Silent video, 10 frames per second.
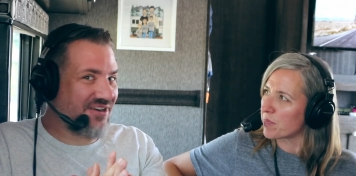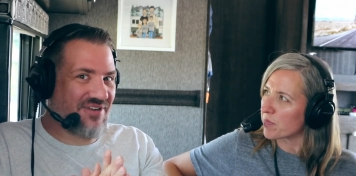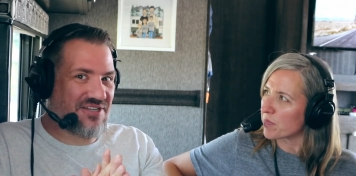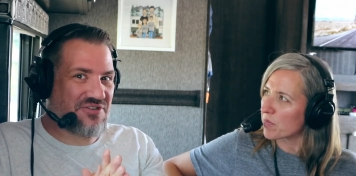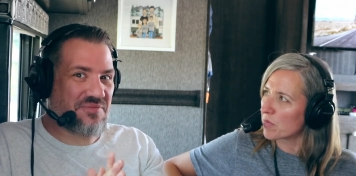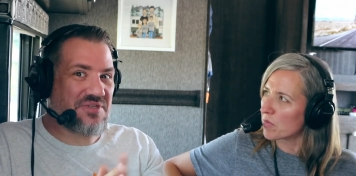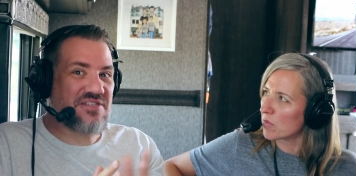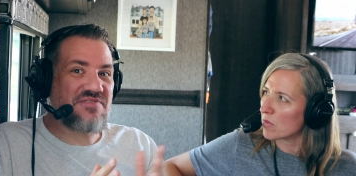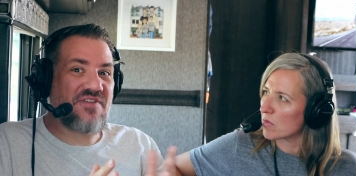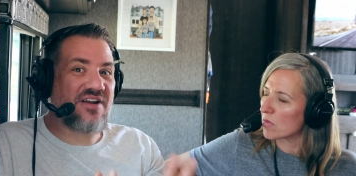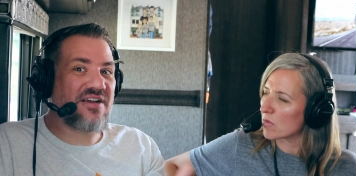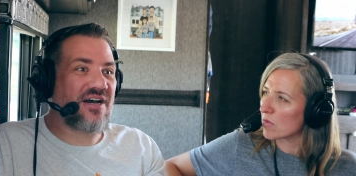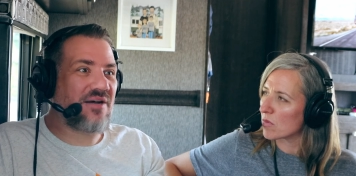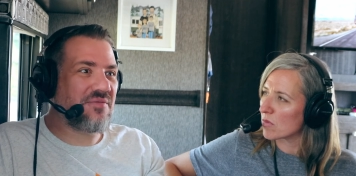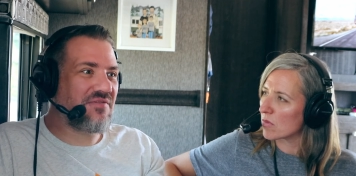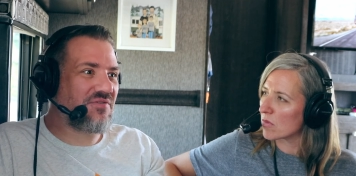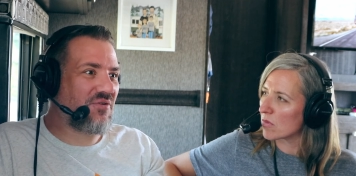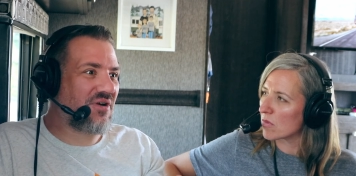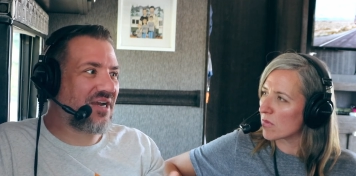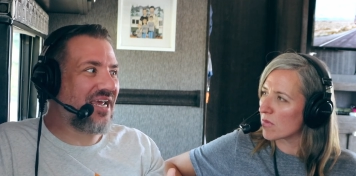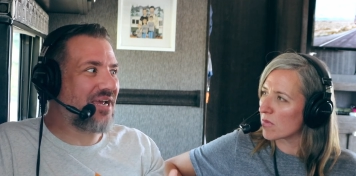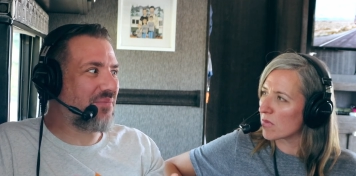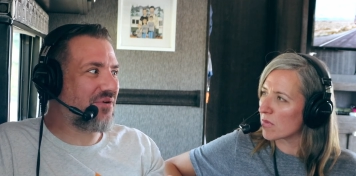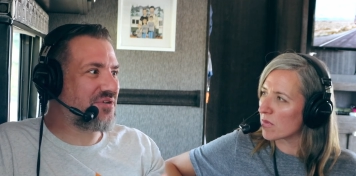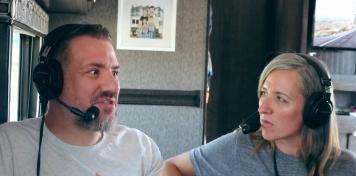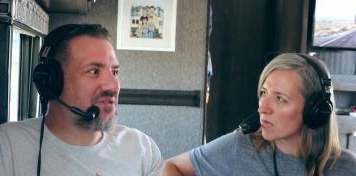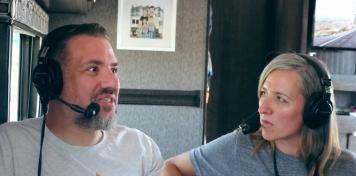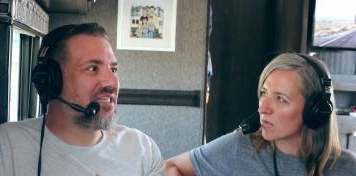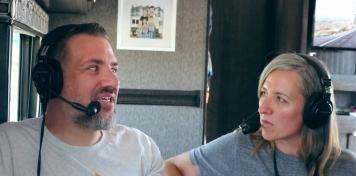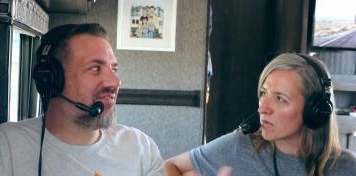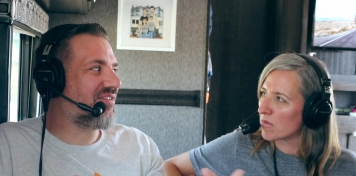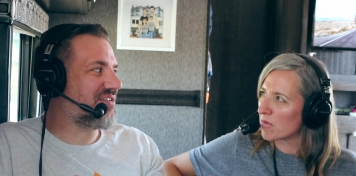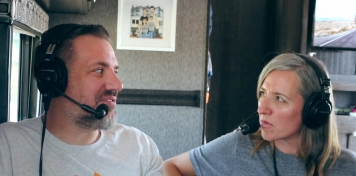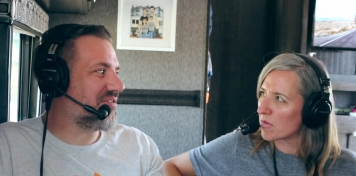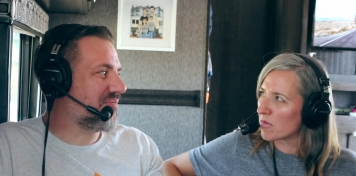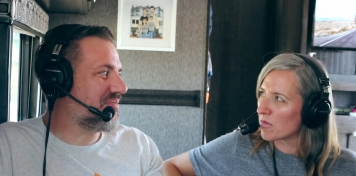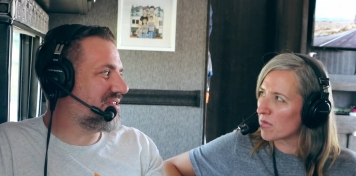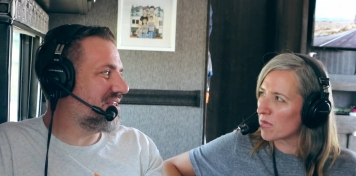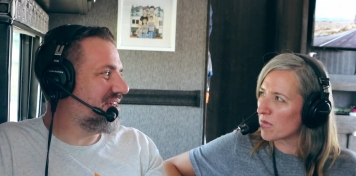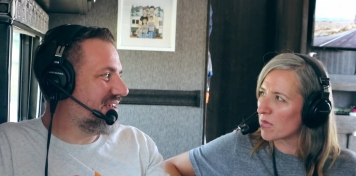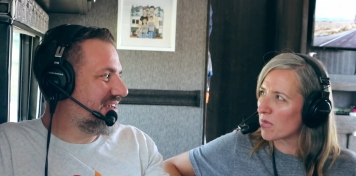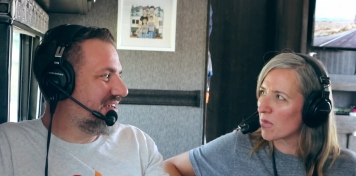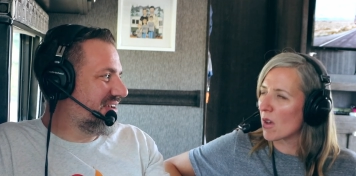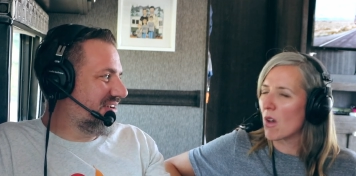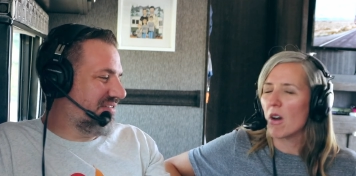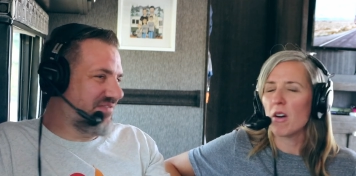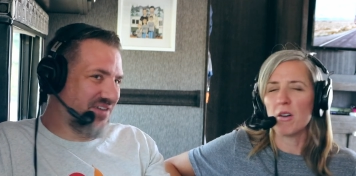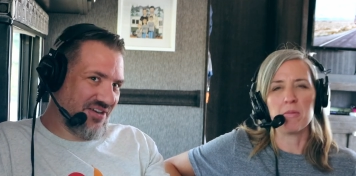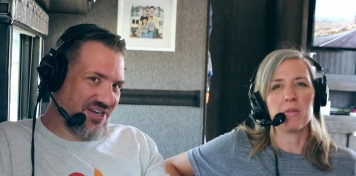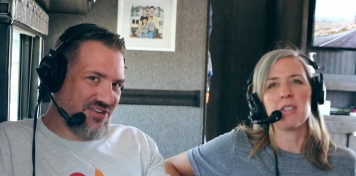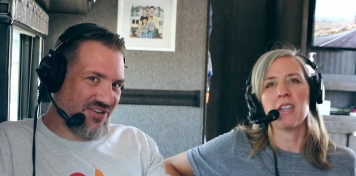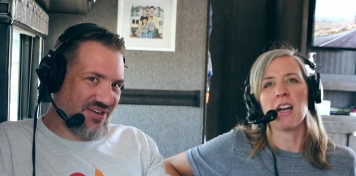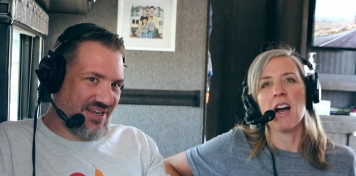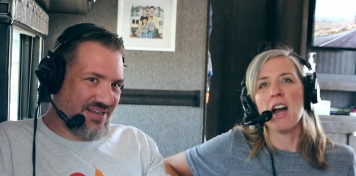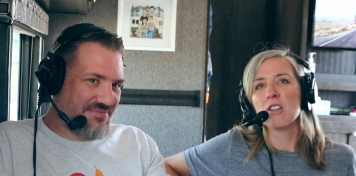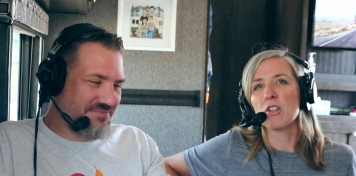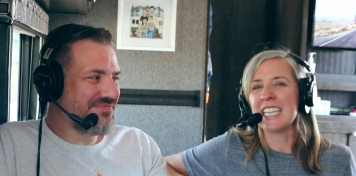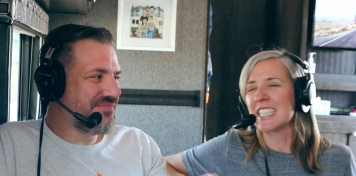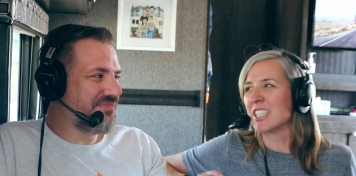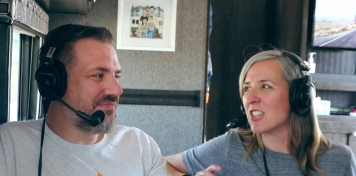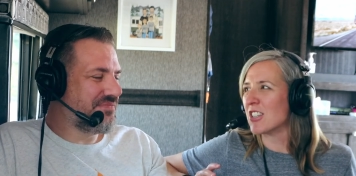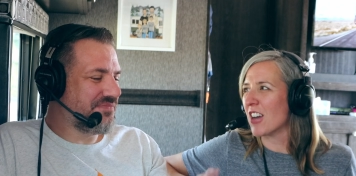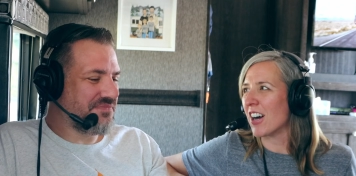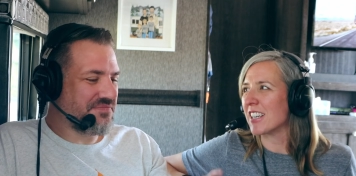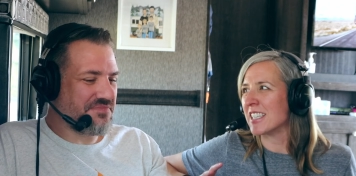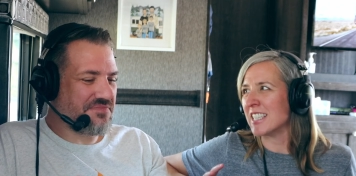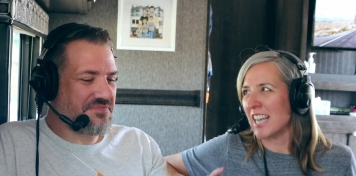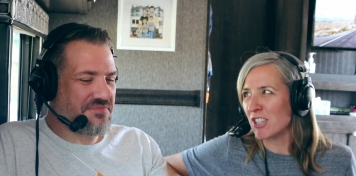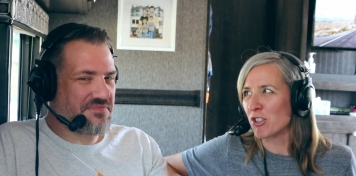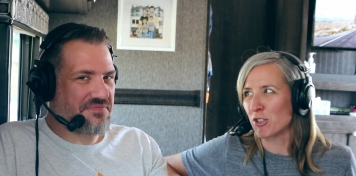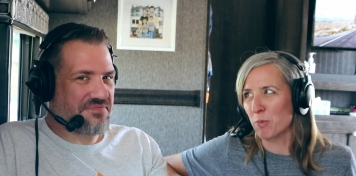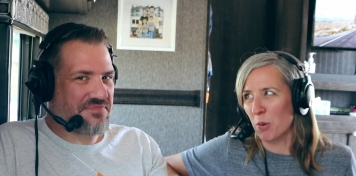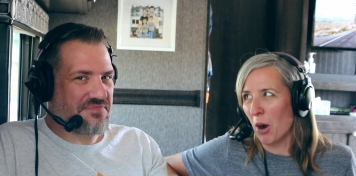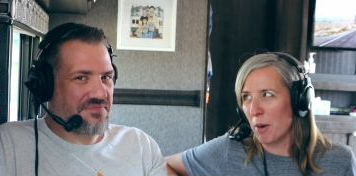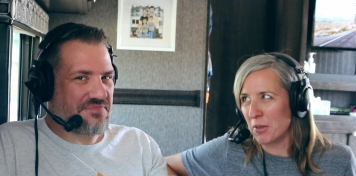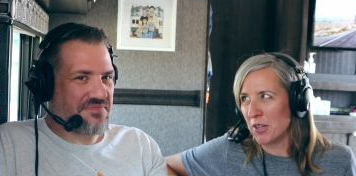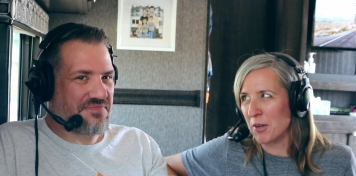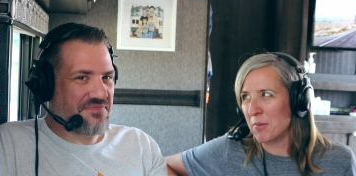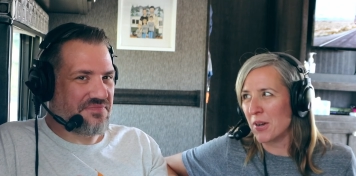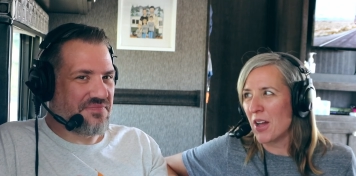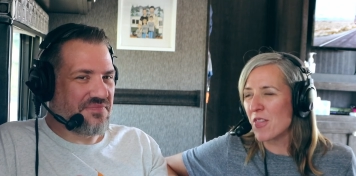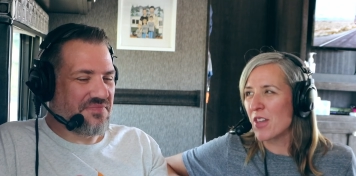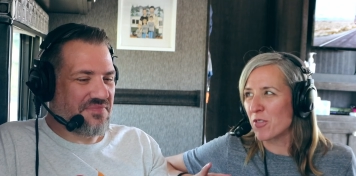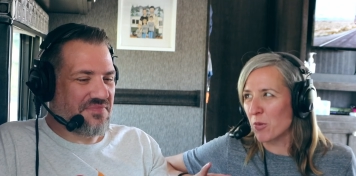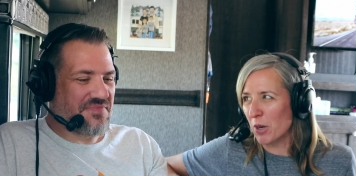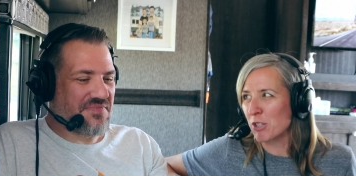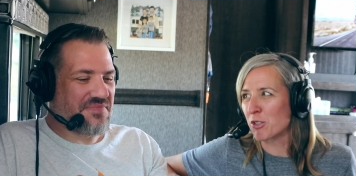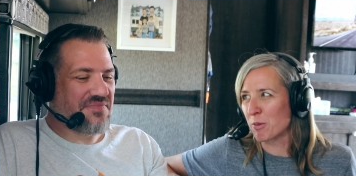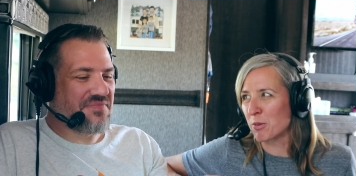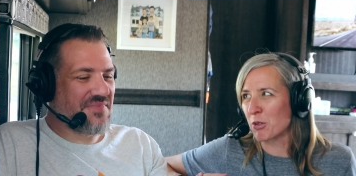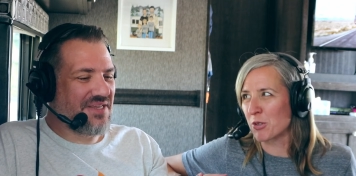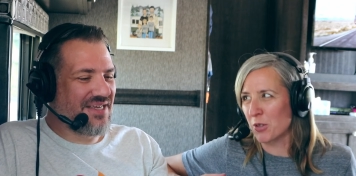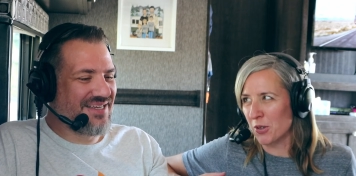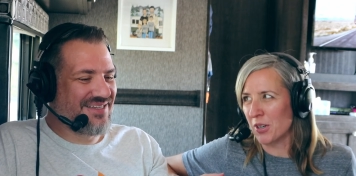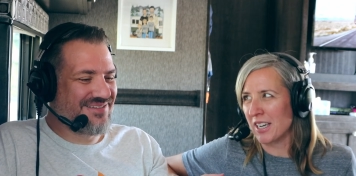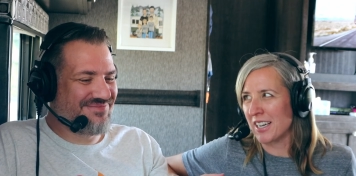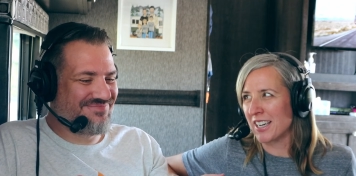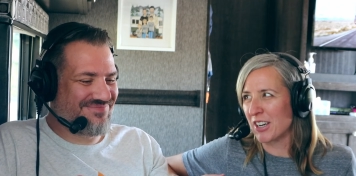Speaker 1: dirty restrooms, and it's very common for campers to leave restrooms Oh, very dirty. Yeah.
Speaker 2: It's not nature's problem that the restrooms are dirty.